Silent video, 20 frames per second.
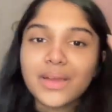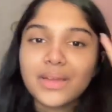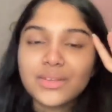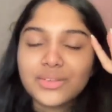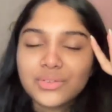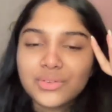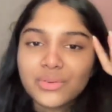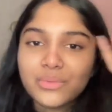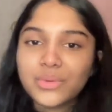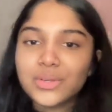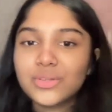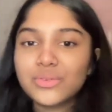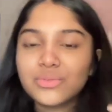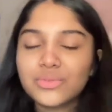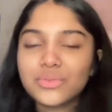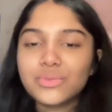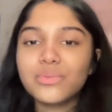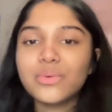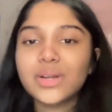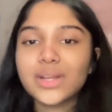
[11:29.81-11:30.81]
When you
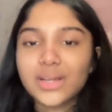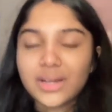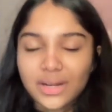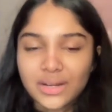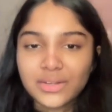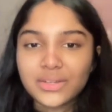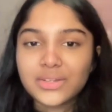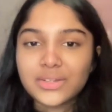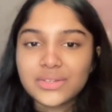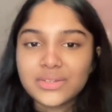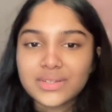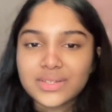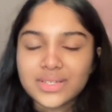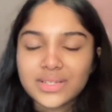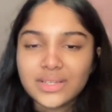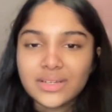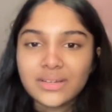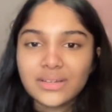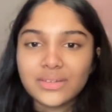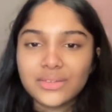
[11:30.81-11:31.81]
do it
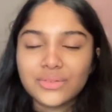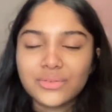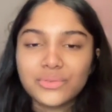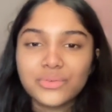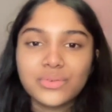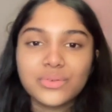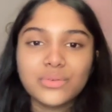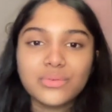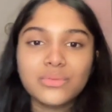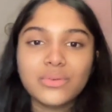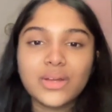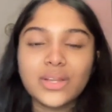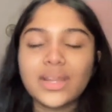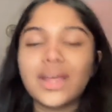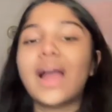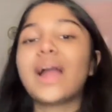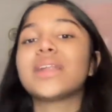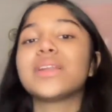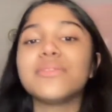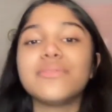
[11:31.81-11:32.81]
continuously, you do an
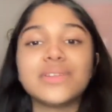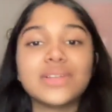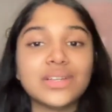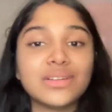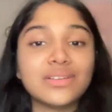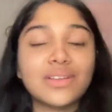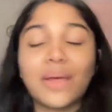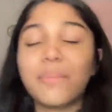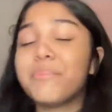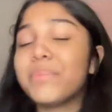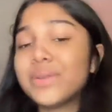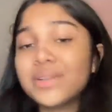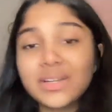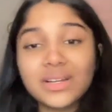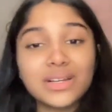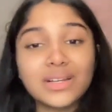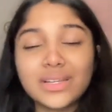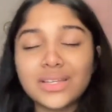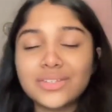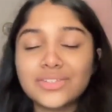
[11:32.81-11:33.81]
activity
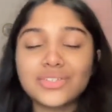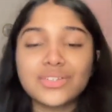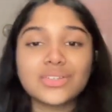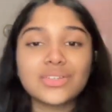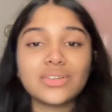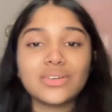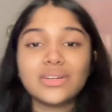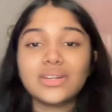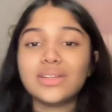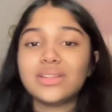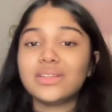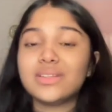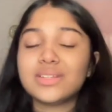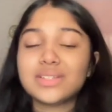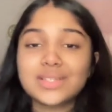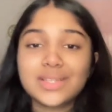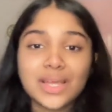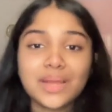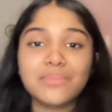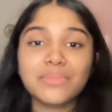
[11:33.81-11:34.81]
repeatedly, just in the
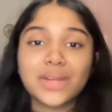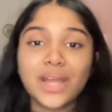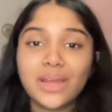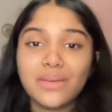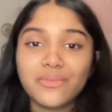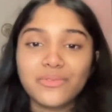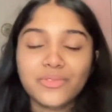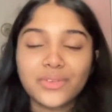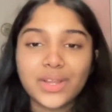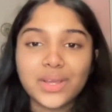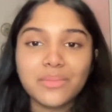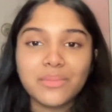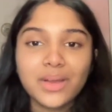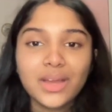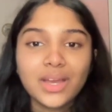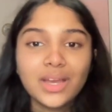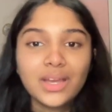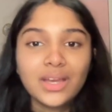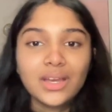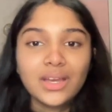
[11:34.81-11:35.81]
same time frame,
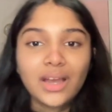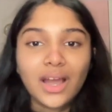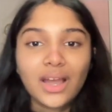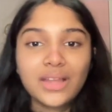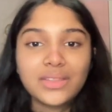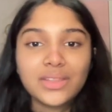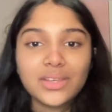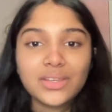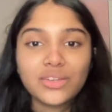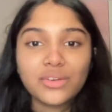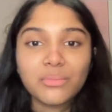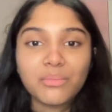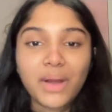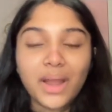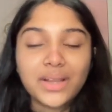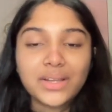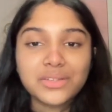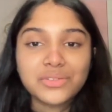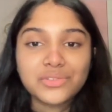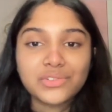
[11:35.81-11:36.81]
I think your
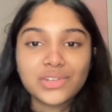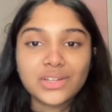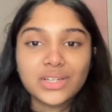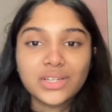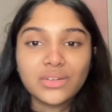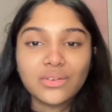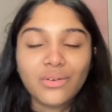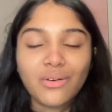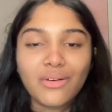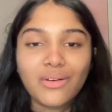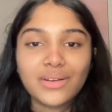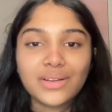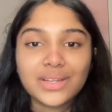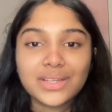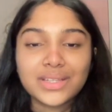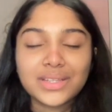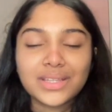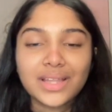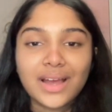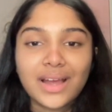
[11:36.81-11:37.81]
mind is really not
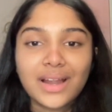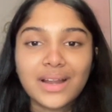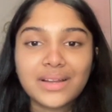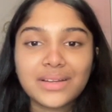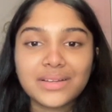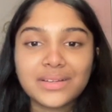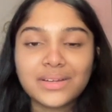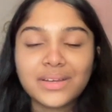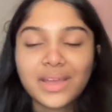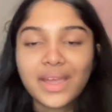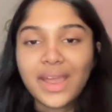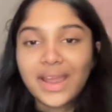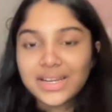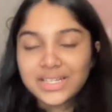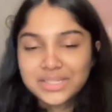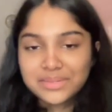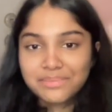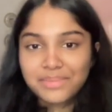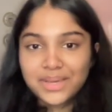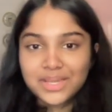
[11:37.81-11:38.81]
in that
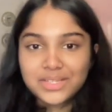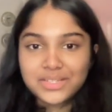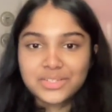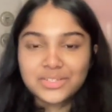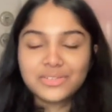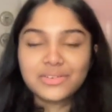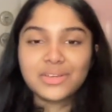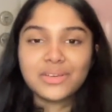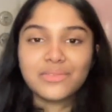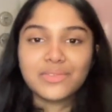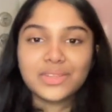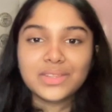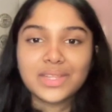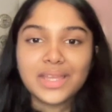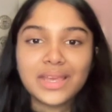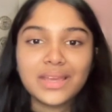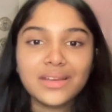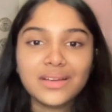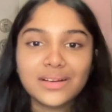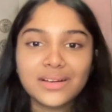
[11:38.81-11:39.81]
headspace to even
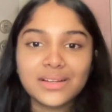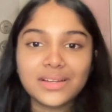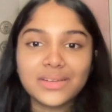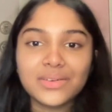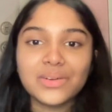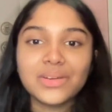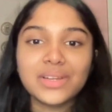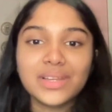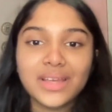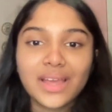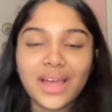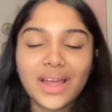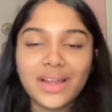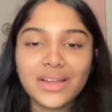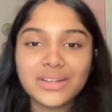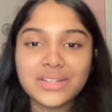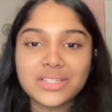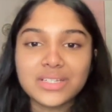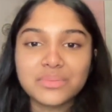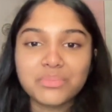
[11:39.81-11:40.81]
think clearly
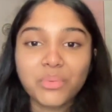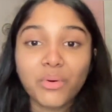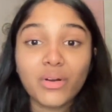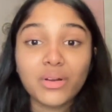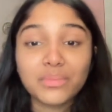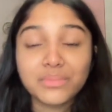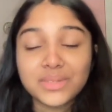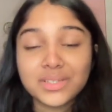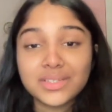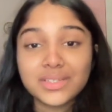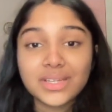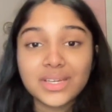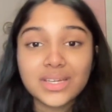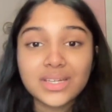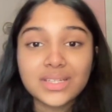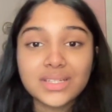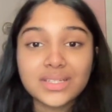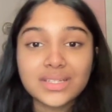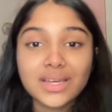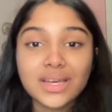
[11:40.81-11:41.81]
and spot
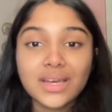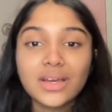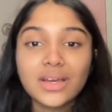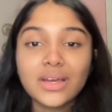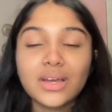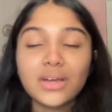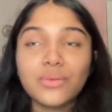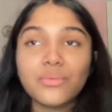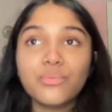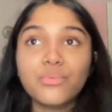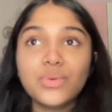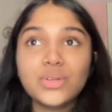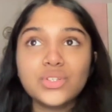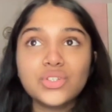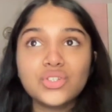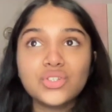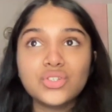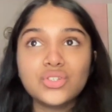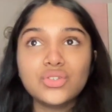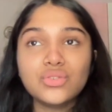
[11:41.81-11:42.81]
mistakes,
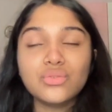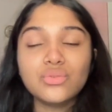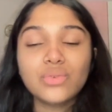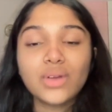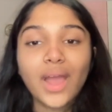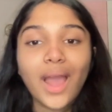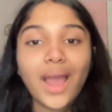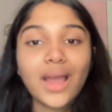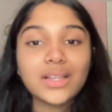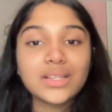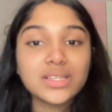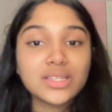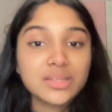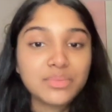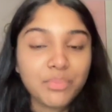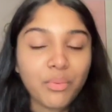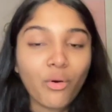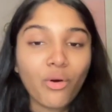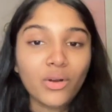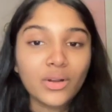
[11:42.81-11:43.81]
which you can
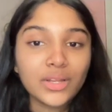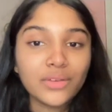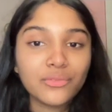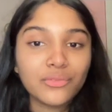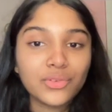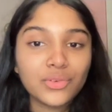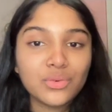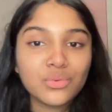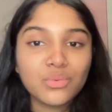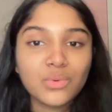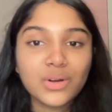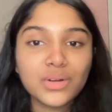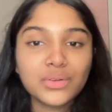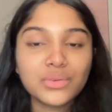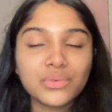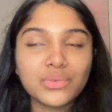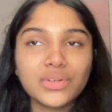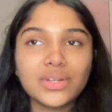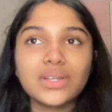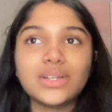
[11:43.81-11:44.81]
spot if you were
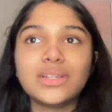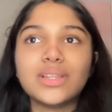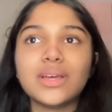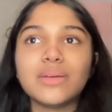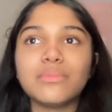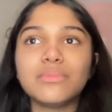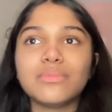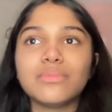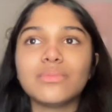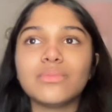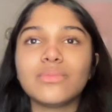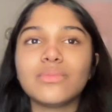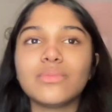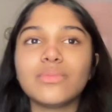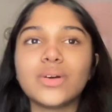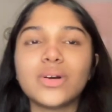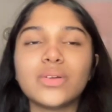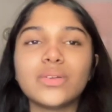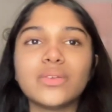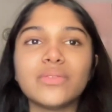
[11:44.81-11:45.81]
to read them
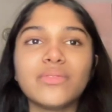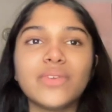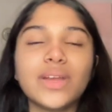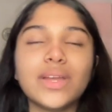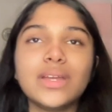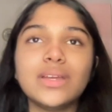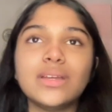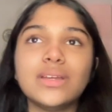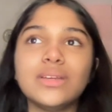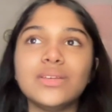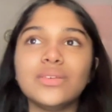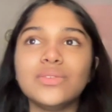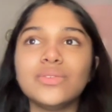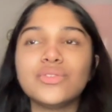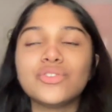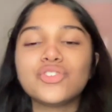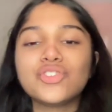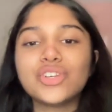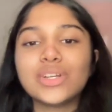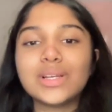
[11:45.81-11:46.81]
on a very
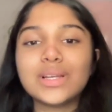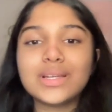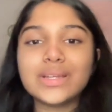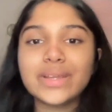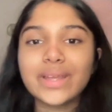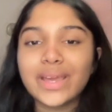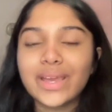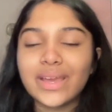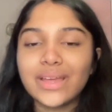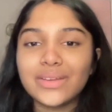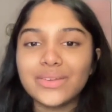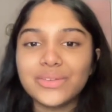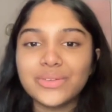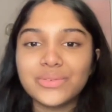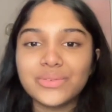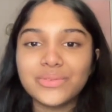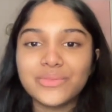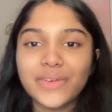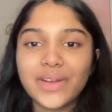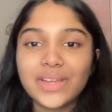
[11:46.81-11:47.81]
chill day, and
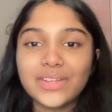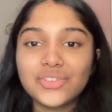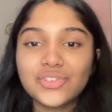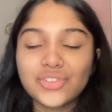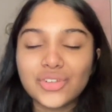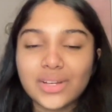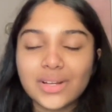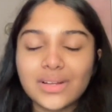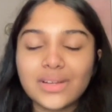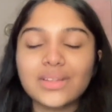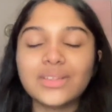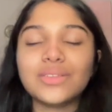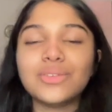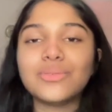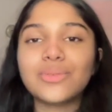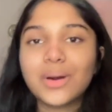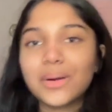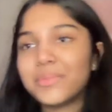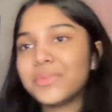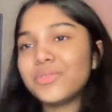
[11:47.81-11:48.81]
you're very chill and
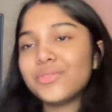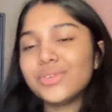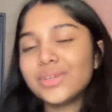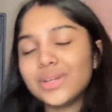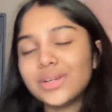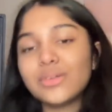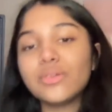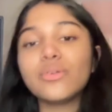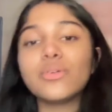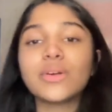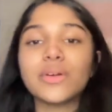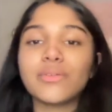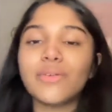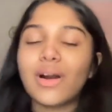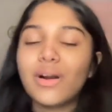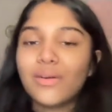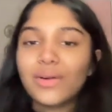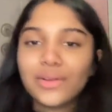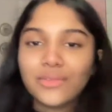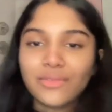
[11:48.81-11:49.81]
you come and read it, okay,
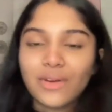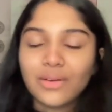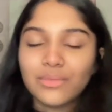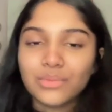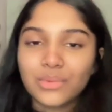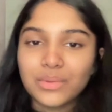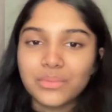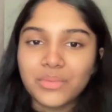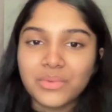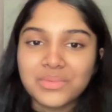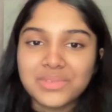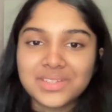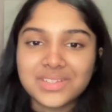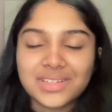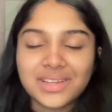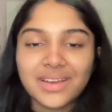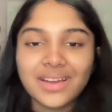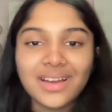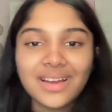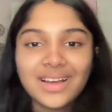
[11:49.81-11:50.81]
wow, I found one more
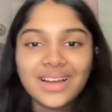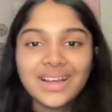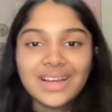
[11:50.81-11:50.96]
mistake.